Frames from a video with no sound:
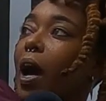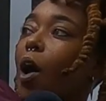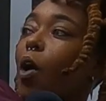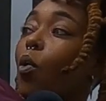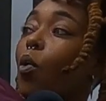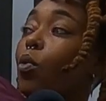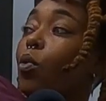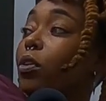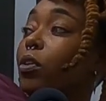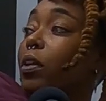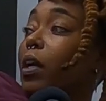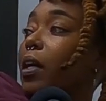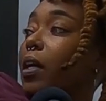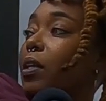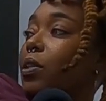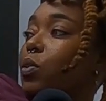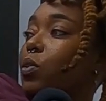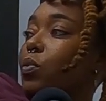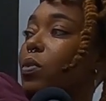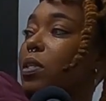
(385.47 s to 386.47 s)
I owed her
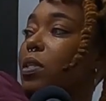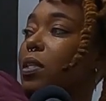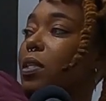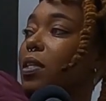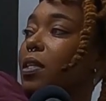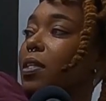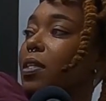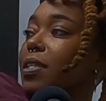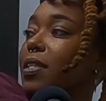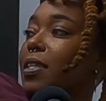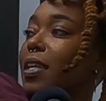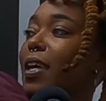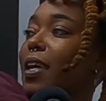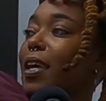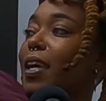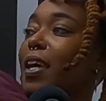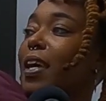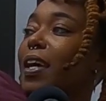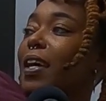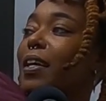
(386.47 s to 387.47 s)
that to a sense.
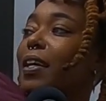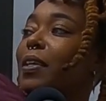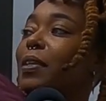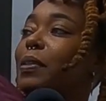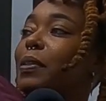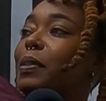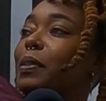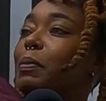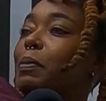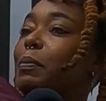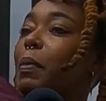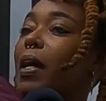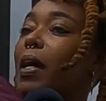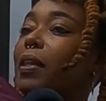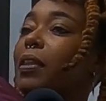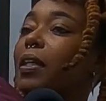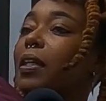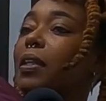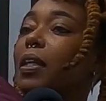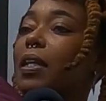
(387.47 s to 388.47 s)
Um,
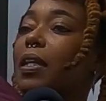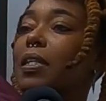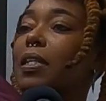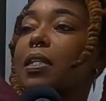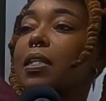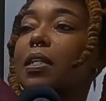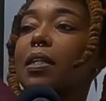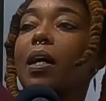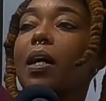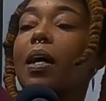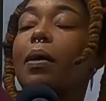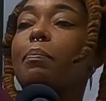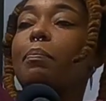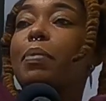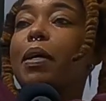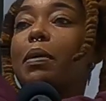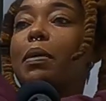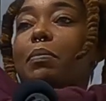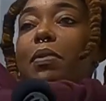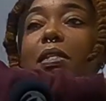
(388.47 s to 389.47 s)
I think that it's a, a
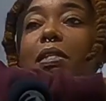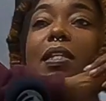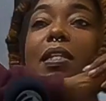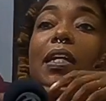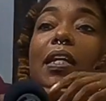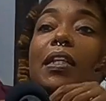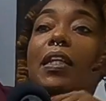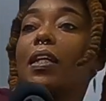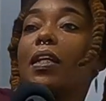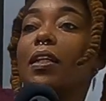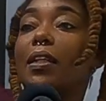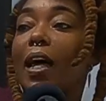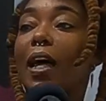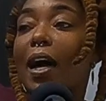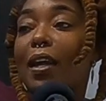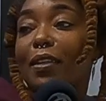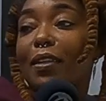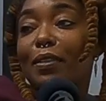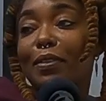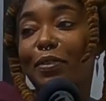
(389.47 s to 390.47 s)
big mistake that a
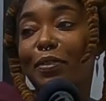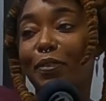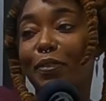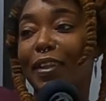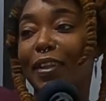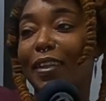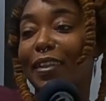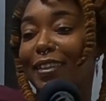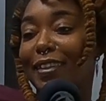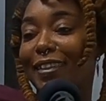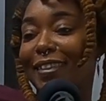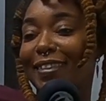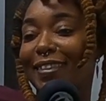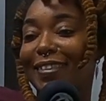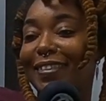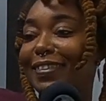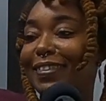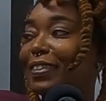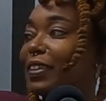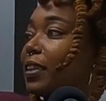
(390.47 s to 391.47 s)
lot of uh,
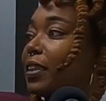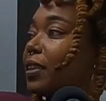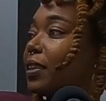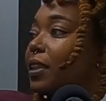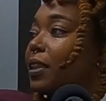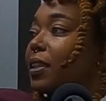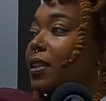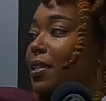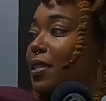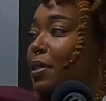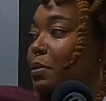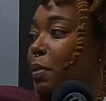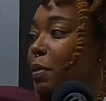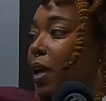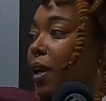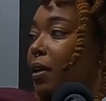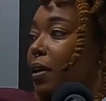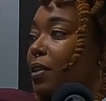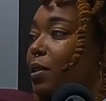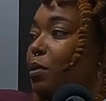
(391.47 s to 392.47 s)
does
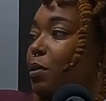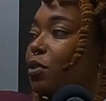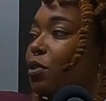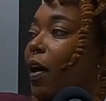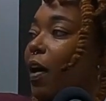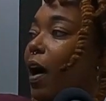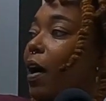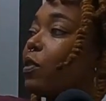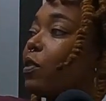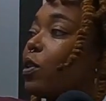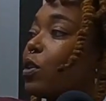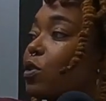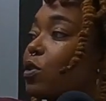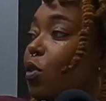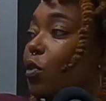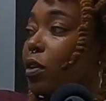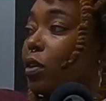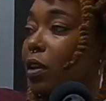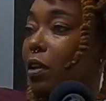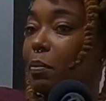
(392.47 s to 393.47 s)
make. She was five years
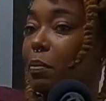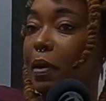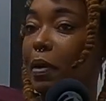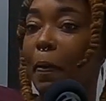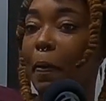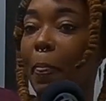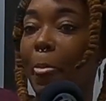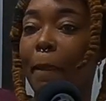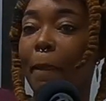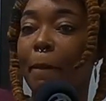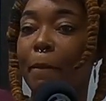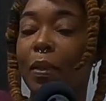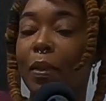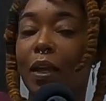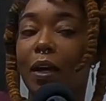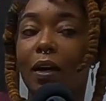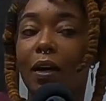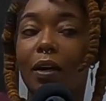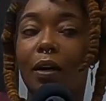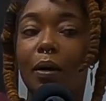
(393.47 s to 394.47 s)
older than me.
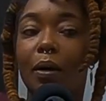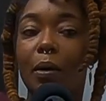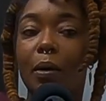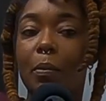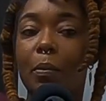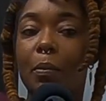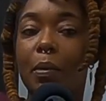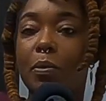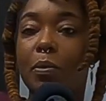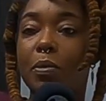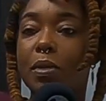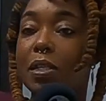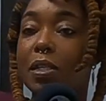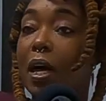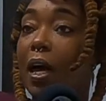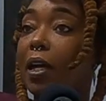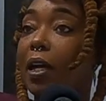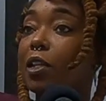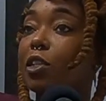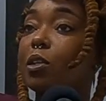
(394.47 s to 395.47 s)
Um, it was
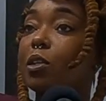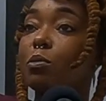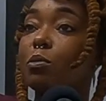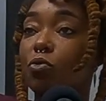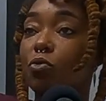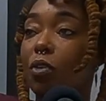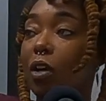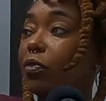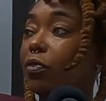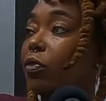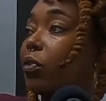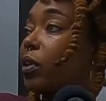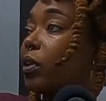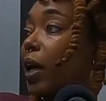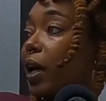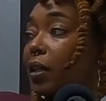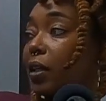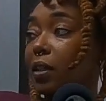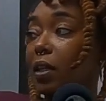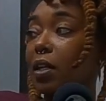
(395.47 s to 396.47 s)
like she was ready for a
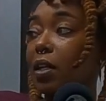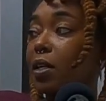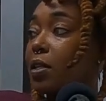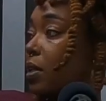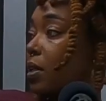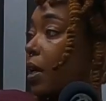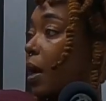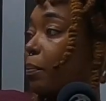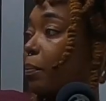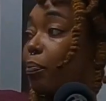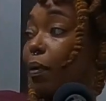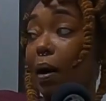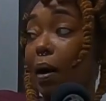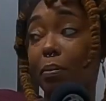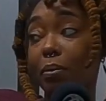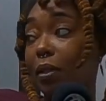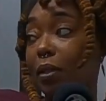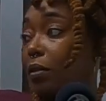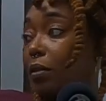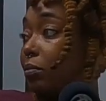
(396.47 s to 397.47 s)
lot of things that I
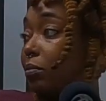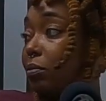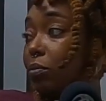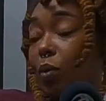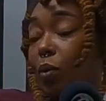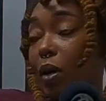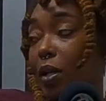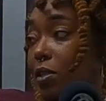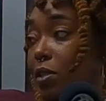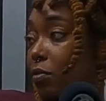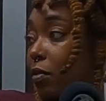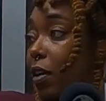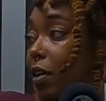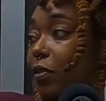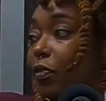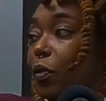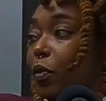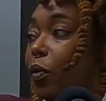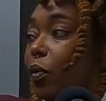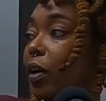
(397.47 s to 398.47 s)
probably wasn't
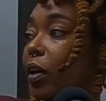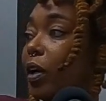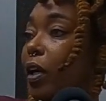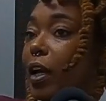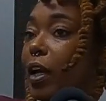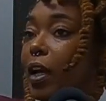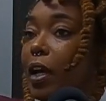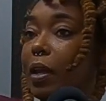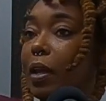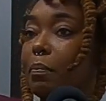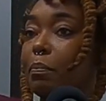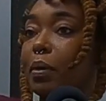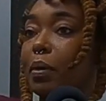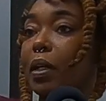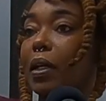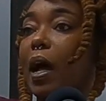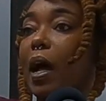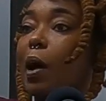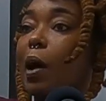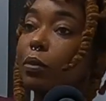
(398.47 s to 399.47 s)
ready for, and
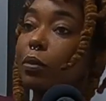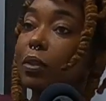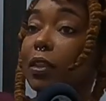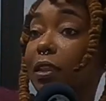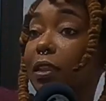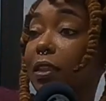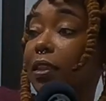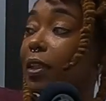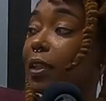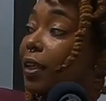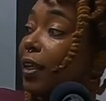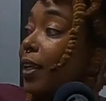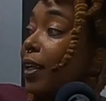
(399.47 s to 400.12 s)
but I was